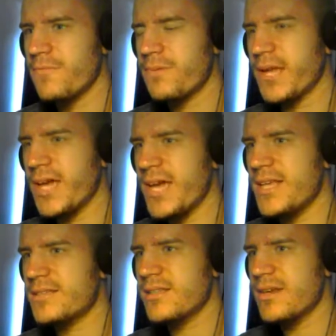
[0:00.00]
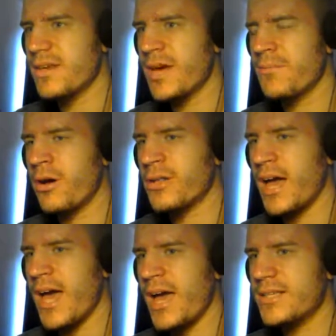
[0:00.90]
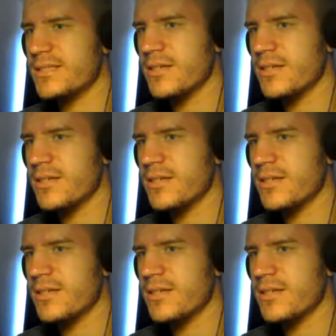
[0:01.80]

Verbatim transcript: please, come on guys.